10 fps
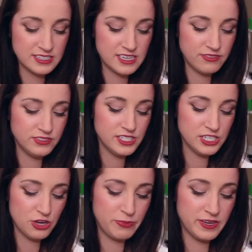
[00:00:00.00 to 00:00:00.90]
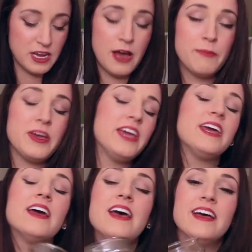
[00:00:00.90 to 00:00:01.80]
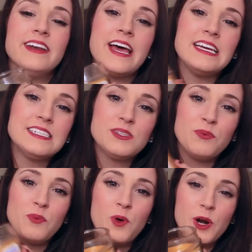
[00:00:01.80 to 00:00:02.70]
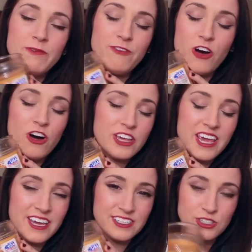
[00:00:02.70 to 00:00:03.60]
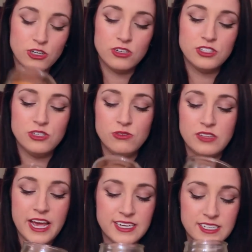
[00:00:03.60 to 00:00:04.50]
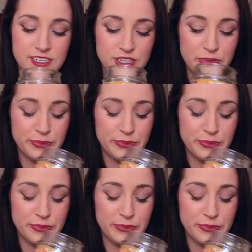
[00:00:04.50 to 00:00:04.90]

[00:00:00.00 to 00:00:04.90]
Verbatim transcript: Definitely go pick up a nice warm fall candle to light in your